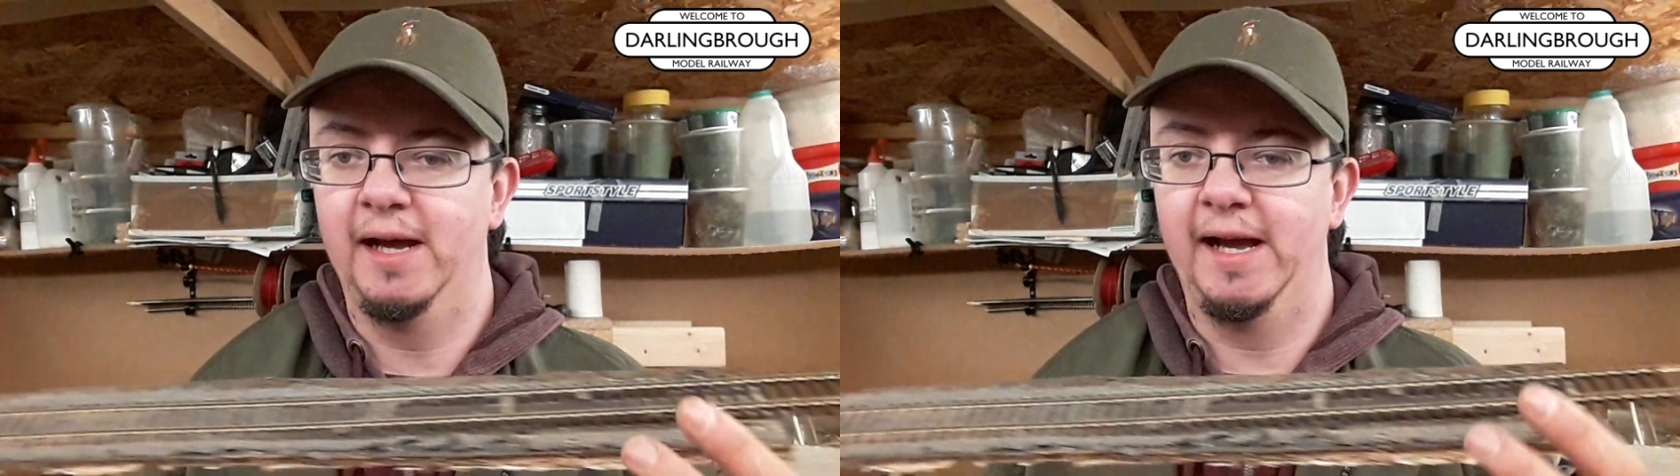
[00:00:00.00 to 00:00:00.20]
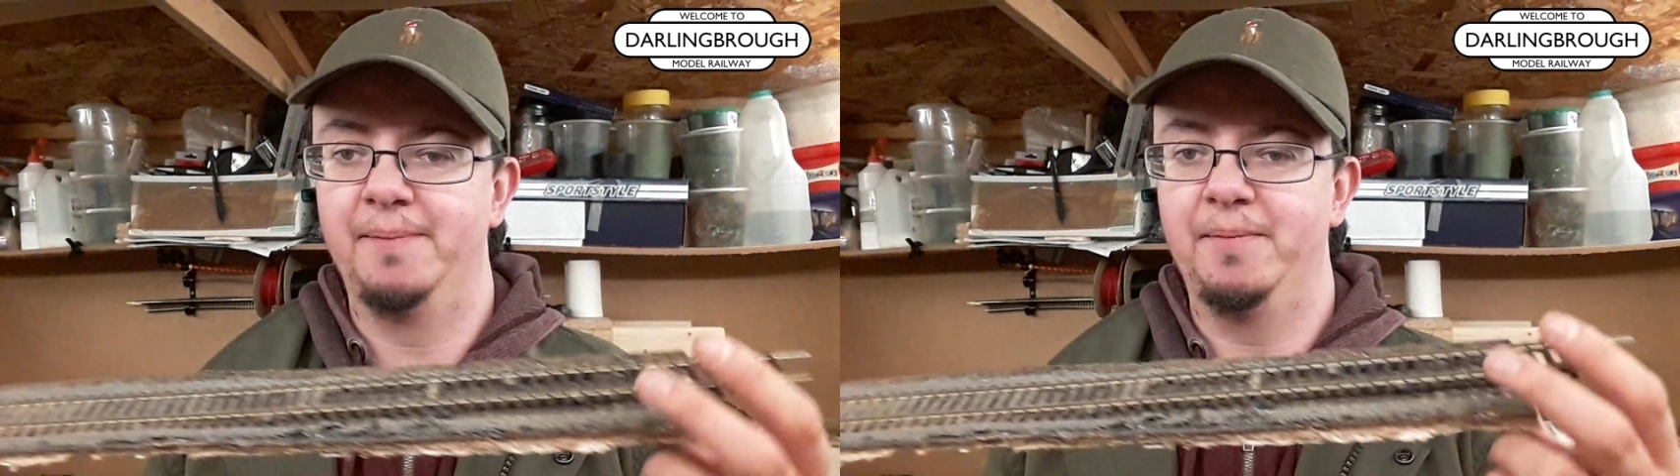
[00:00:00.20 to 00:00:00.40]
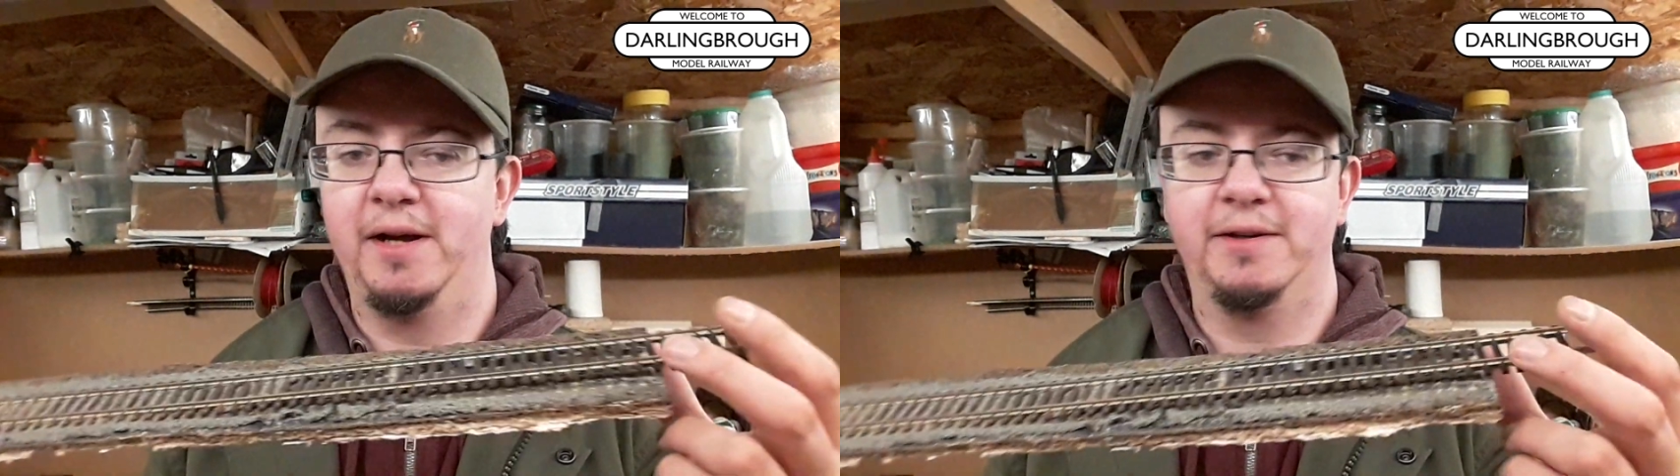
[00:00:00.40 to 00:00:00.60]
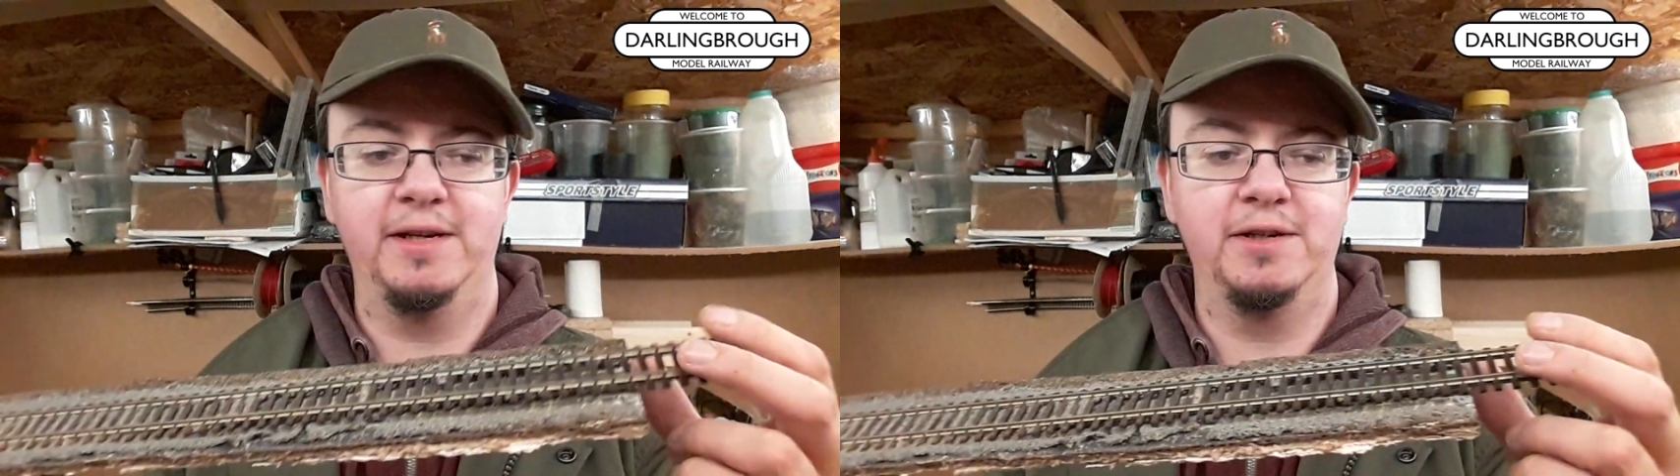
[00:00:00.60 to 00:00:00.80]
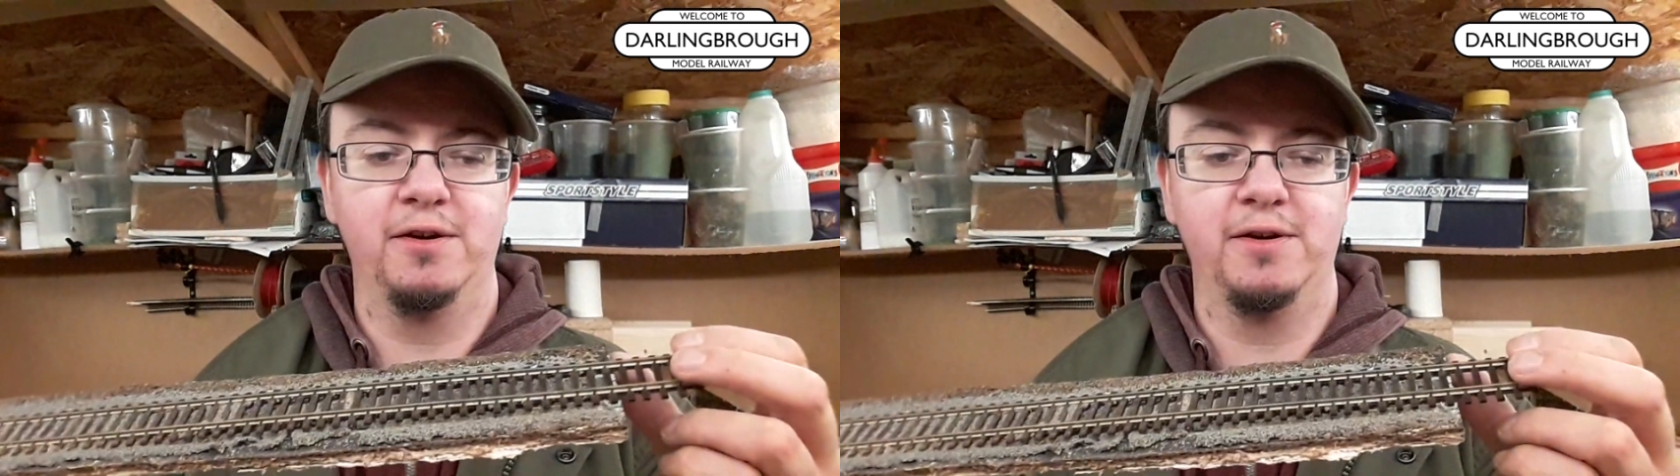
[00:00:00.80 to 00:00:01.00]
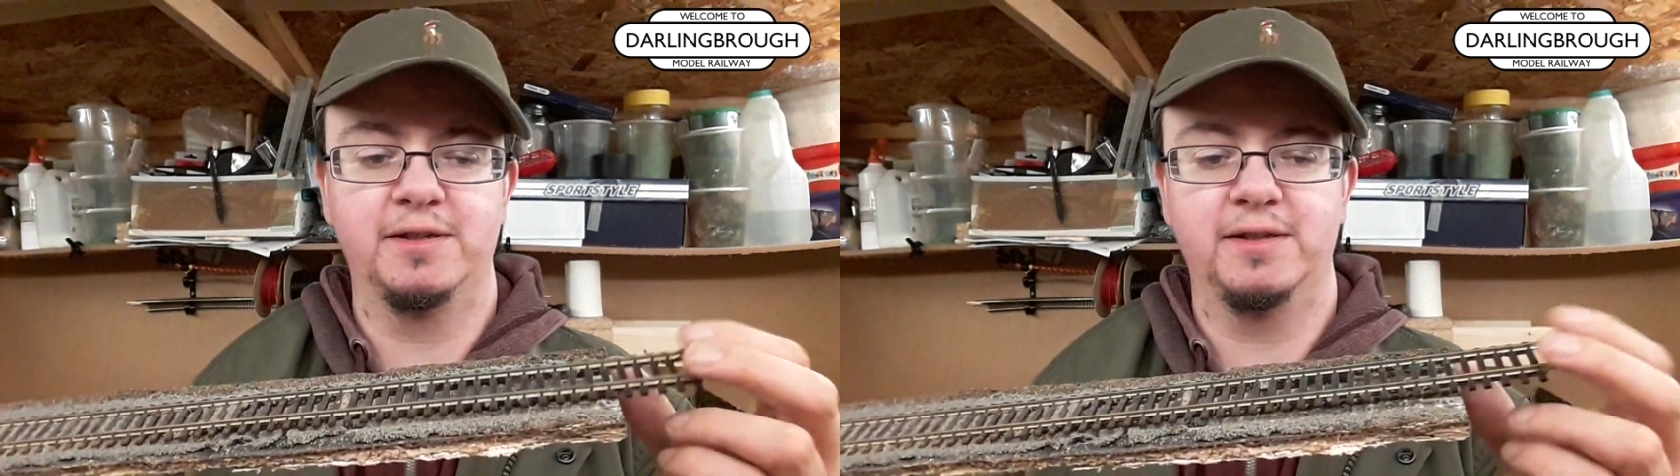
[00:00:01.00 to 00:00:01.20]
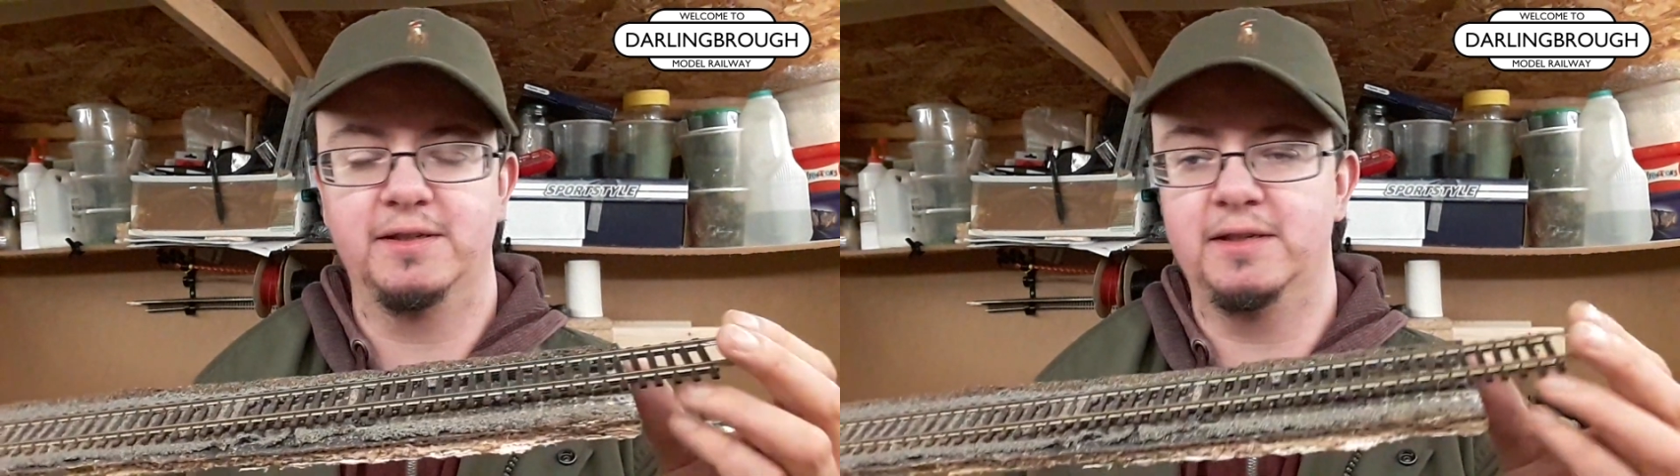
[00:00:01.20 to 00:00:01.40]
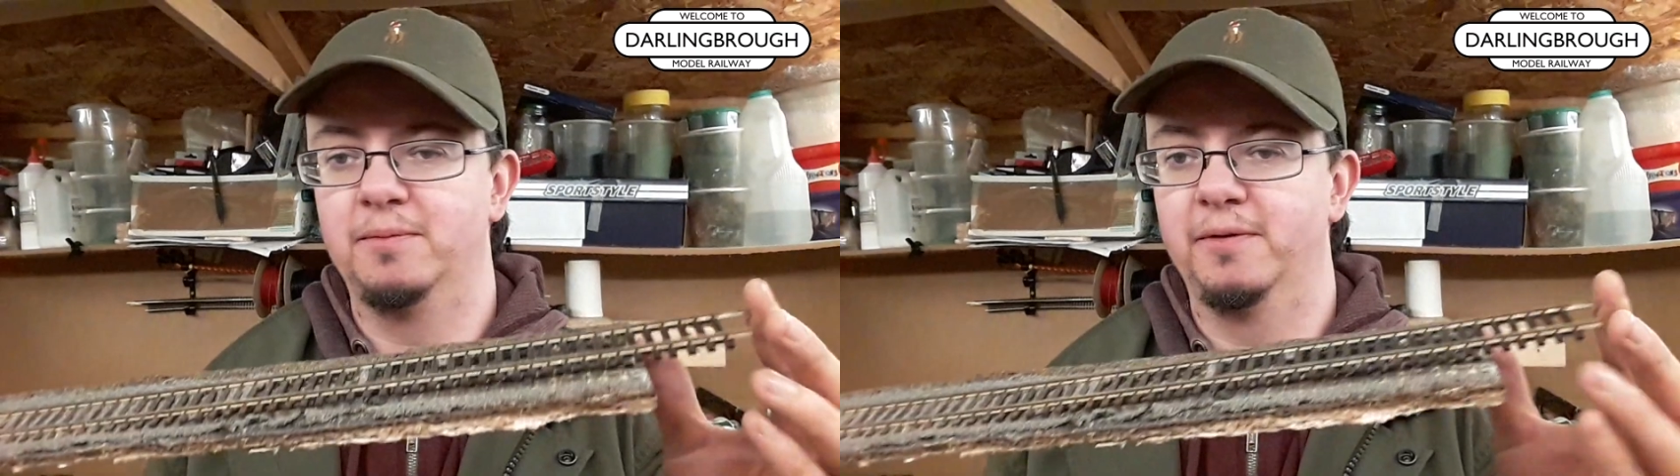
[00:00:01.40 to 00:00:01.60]
um, I did notice
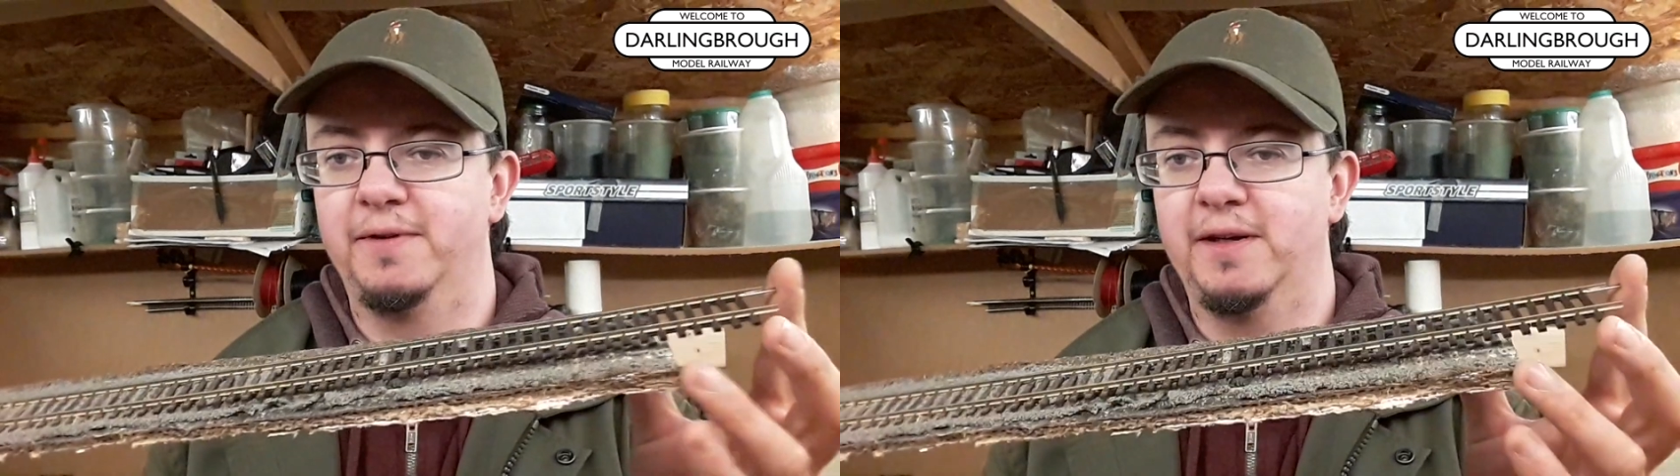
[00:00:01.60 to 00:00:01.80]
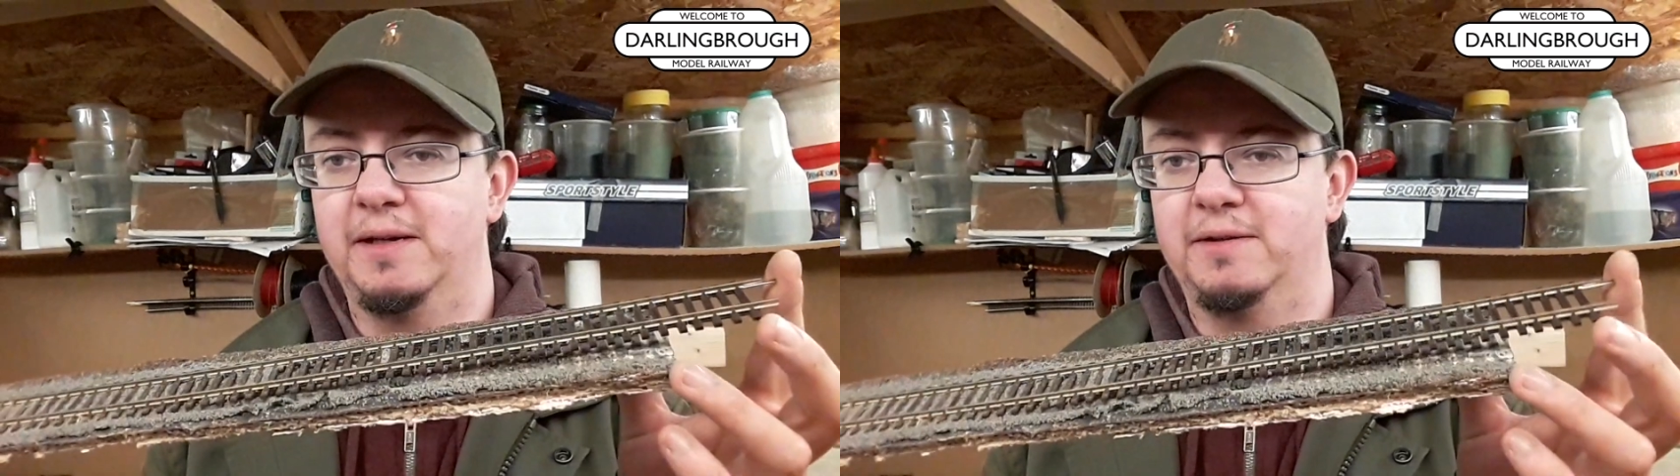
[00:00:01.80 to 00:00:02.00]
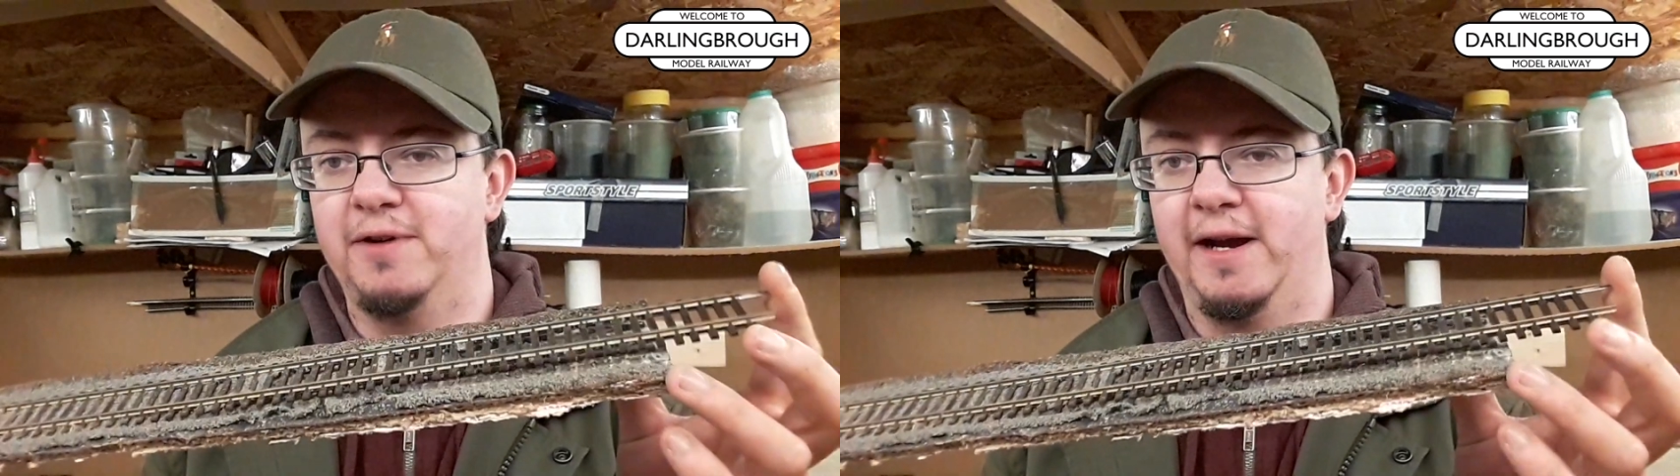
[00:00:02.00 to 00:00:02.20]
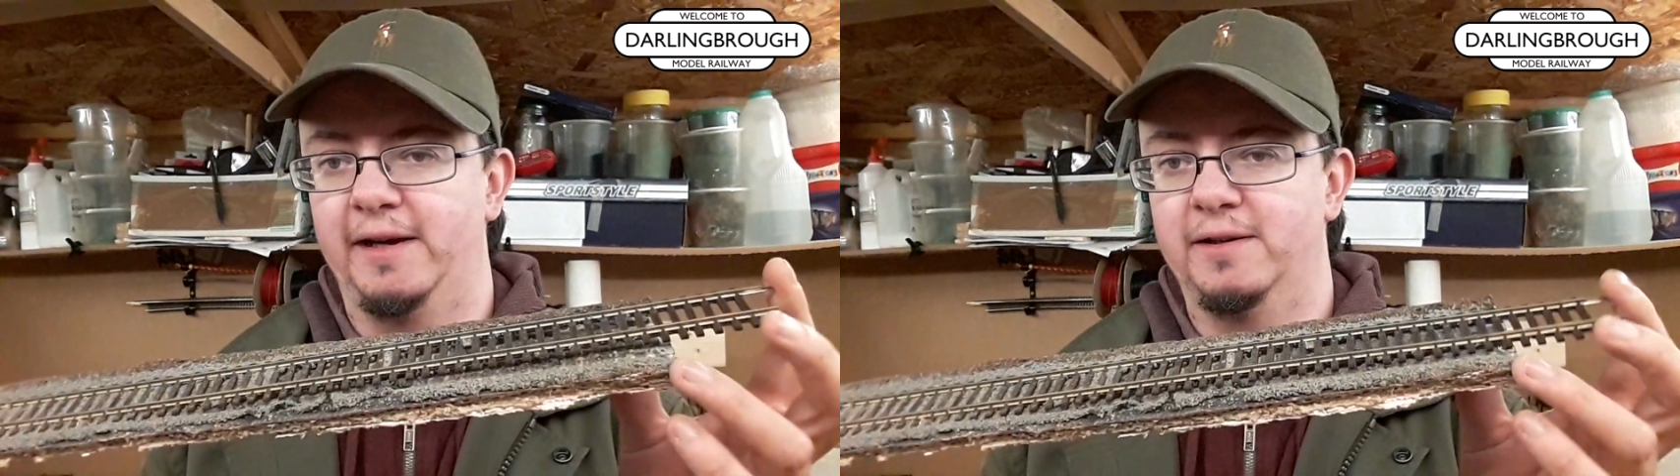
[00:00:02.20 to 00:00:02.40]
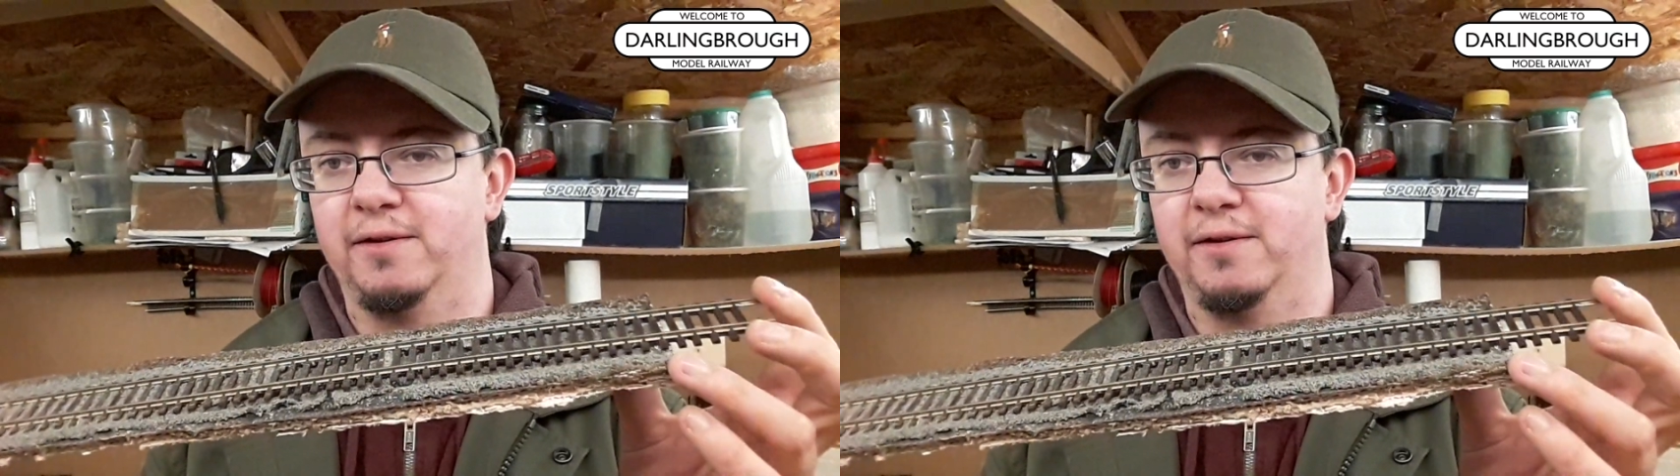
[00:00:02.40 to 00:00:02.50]
that some of the track